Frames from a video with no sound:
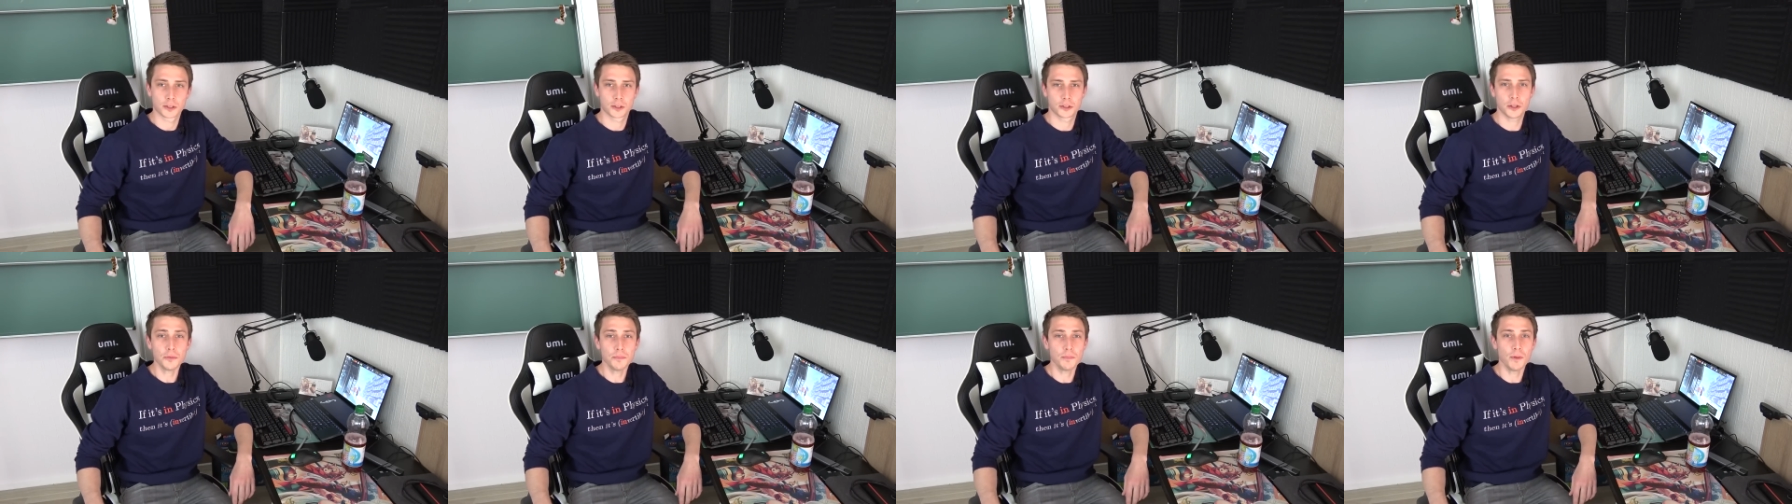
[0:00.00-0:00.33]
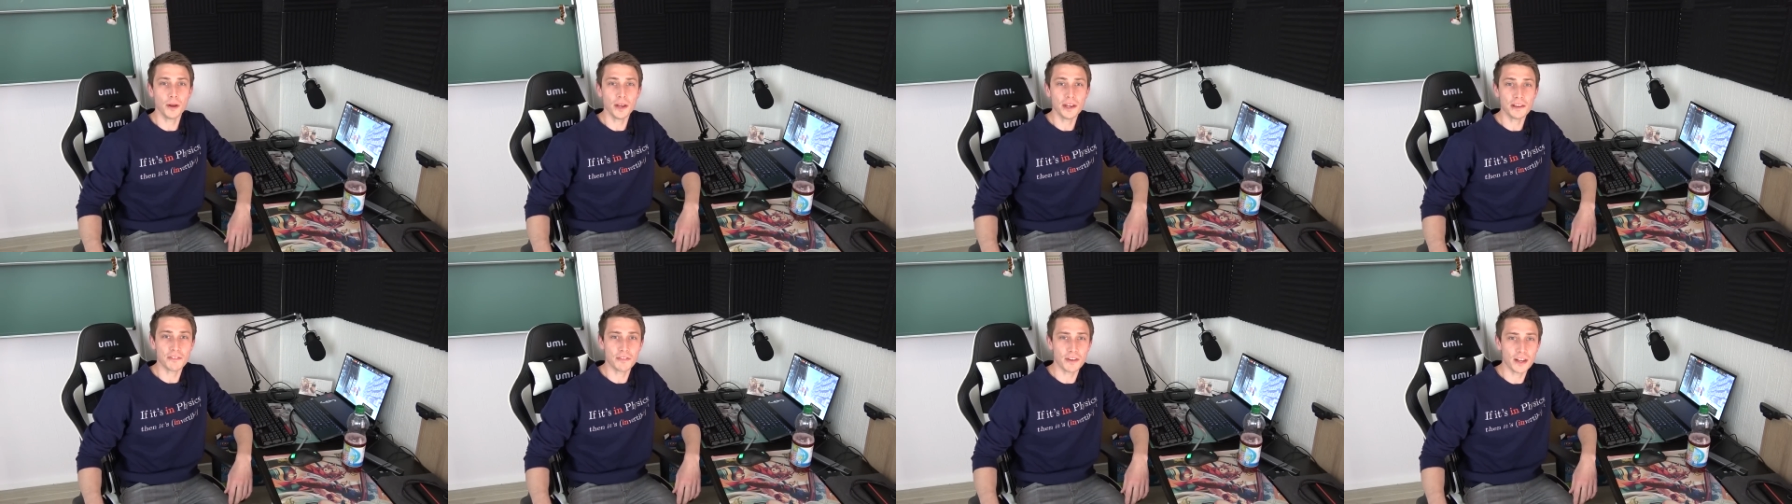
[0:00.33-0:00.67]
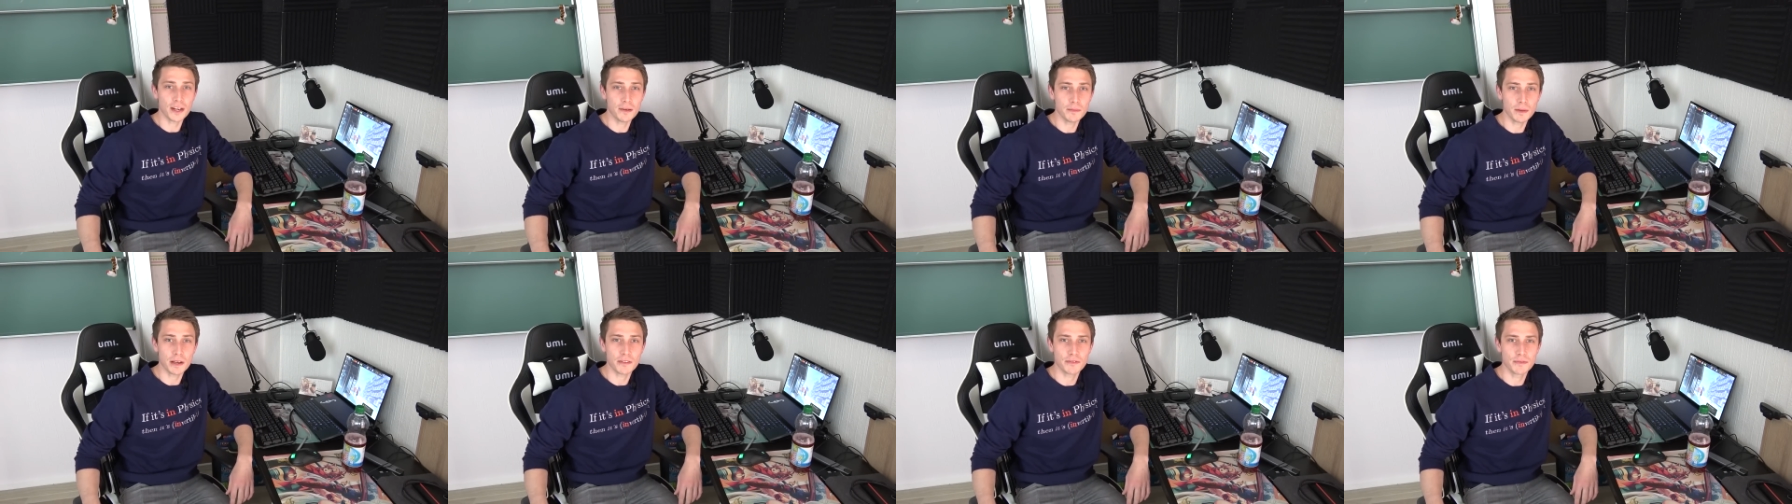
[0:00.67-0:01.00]
Good morning,
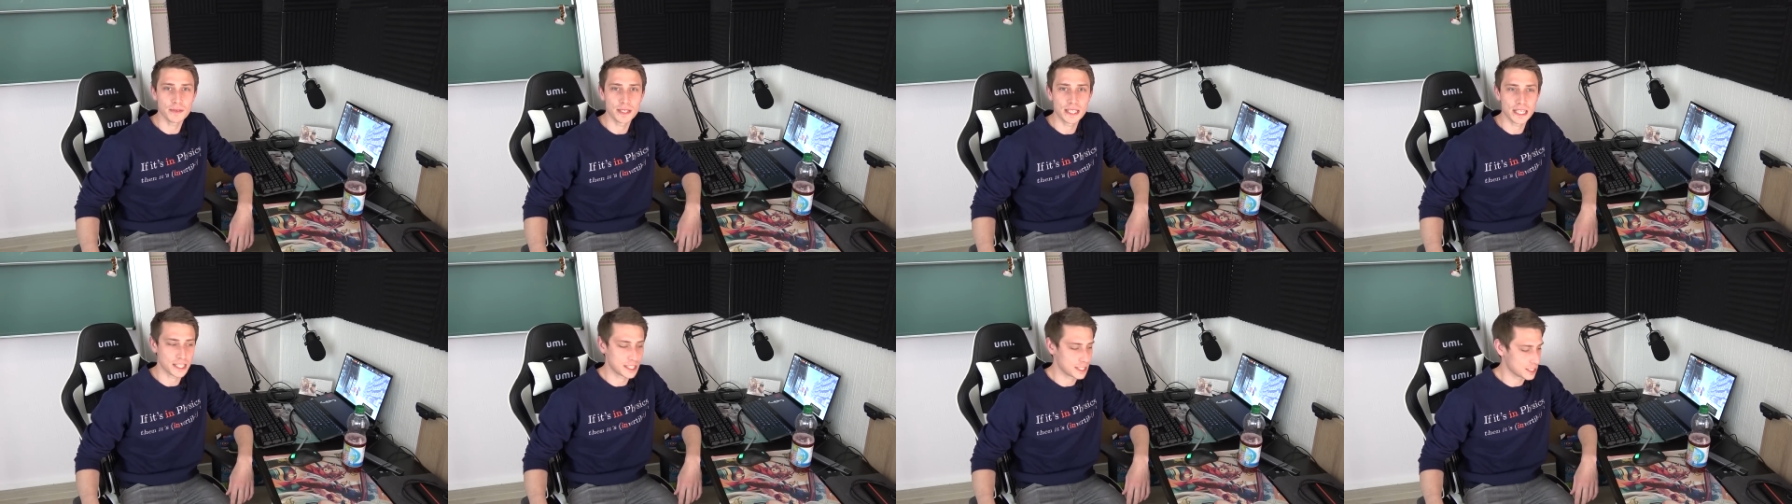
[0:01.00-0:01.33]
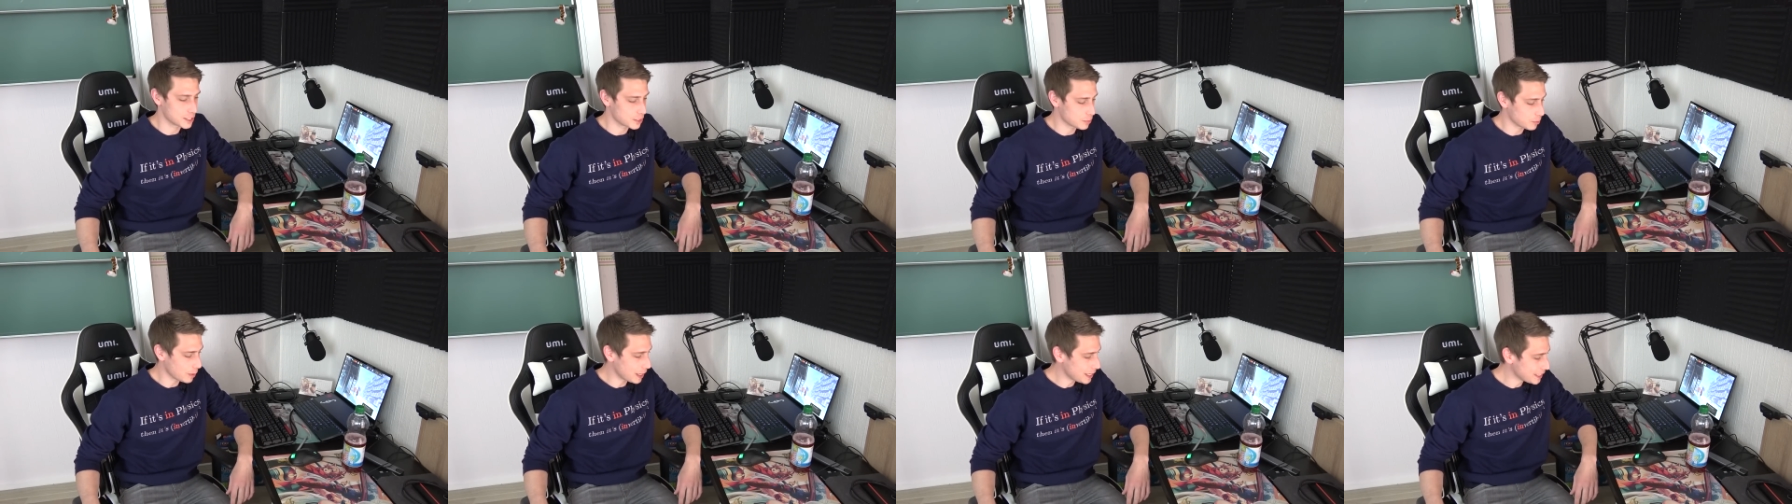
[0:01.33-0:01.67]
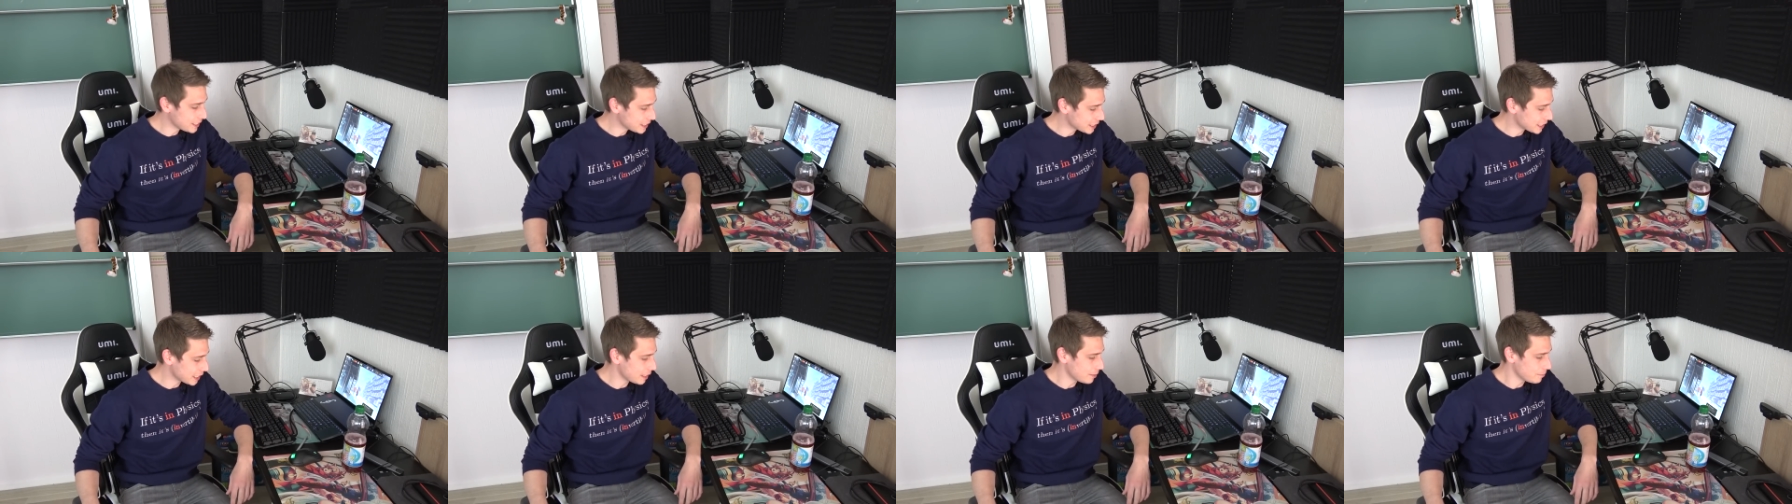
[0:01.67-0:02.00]
fellow mathematicians,
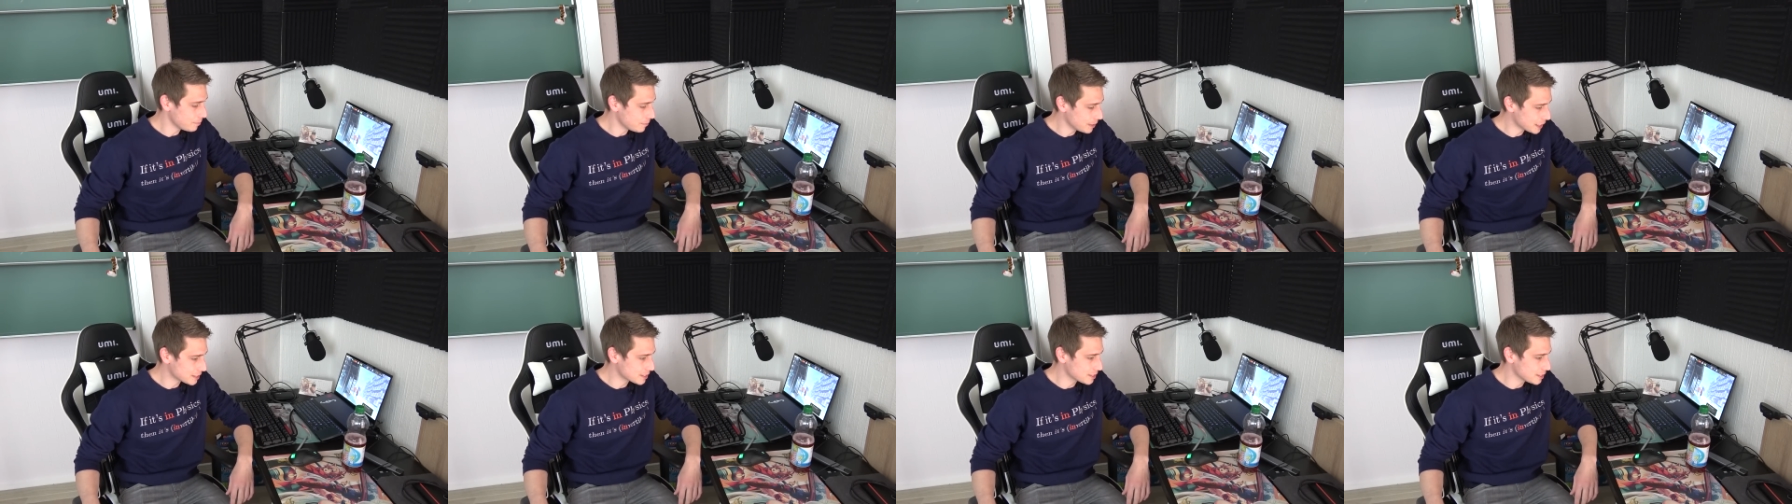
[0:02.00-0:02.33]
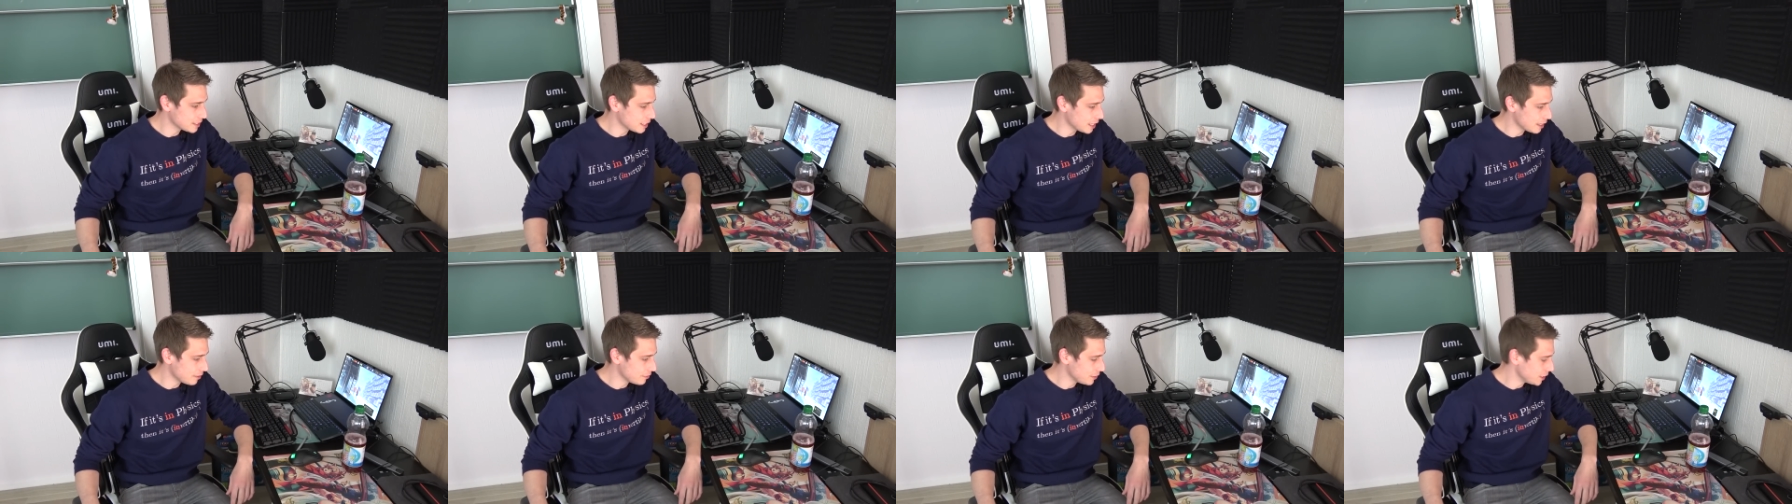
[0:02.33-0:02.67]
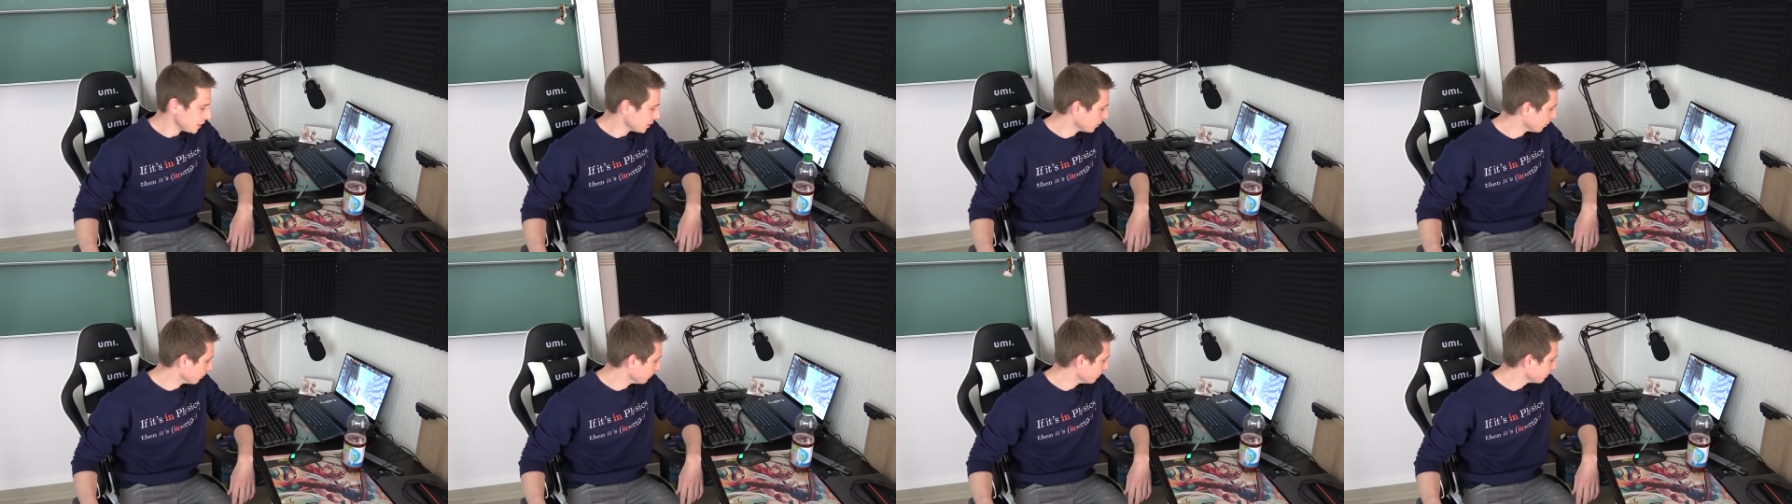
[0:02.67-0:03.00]
welcome back to another
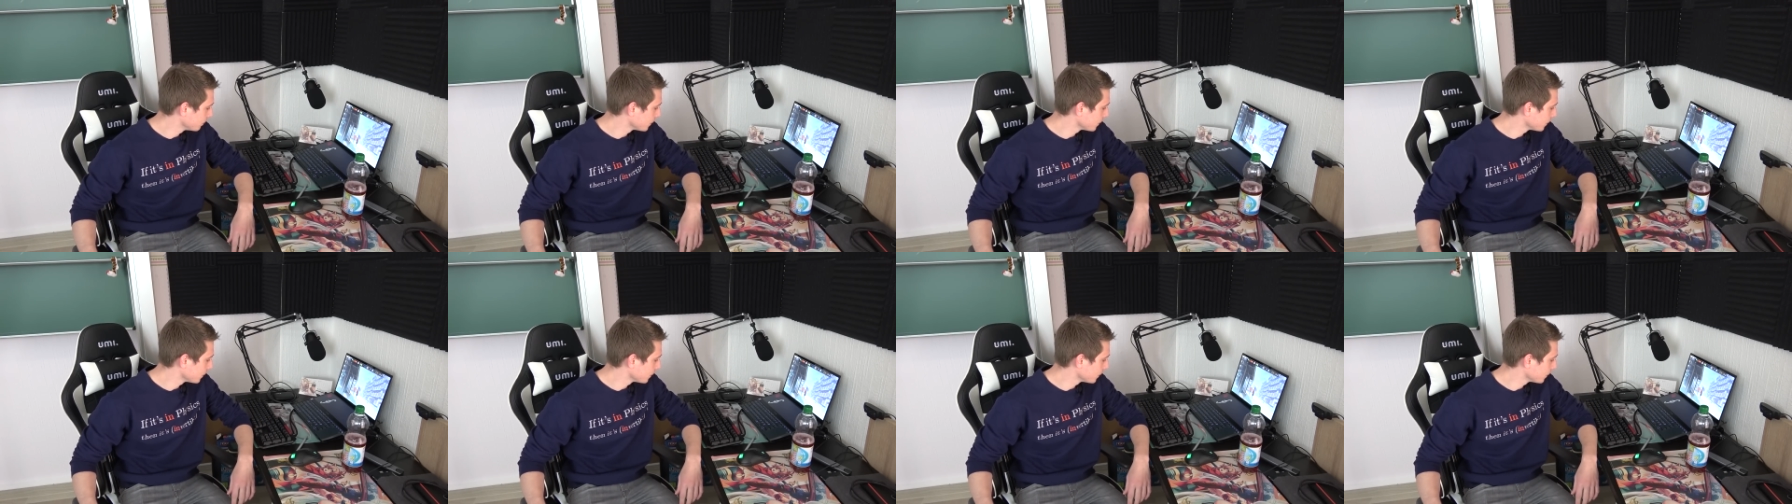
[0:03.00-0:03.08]
video.